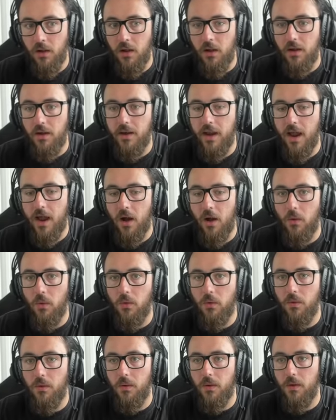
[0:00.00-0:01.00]

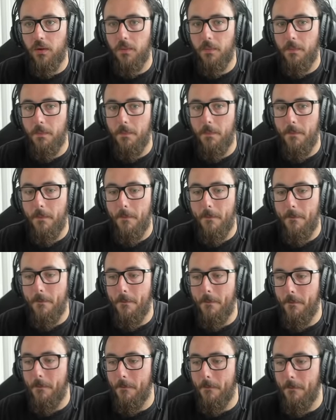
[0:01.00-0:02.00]
Now,
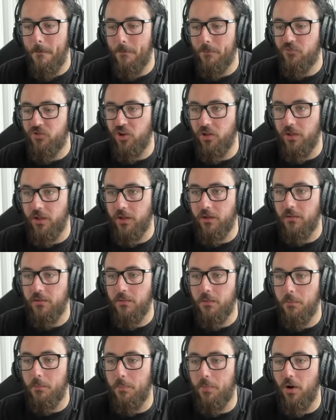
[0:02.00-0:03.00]

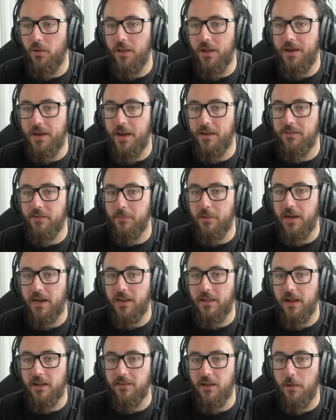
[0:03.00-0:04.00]
chilling, bot lane ends up
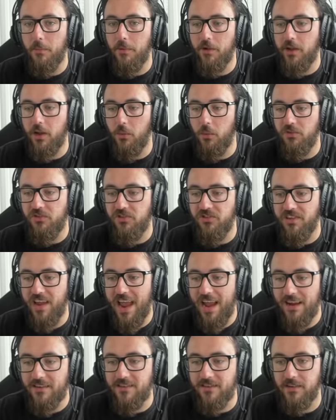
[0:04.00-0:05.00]
getting that double kill, which is
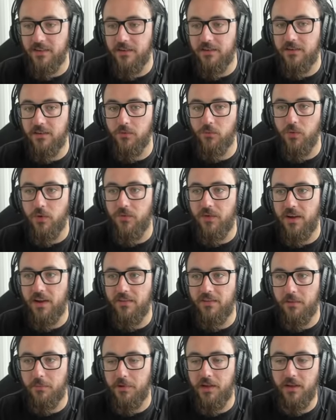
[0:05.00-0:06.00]
excellent. Riven
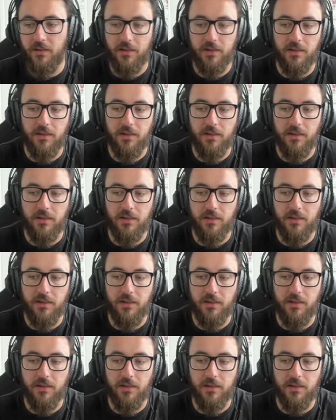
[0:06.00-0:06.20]
ends up killing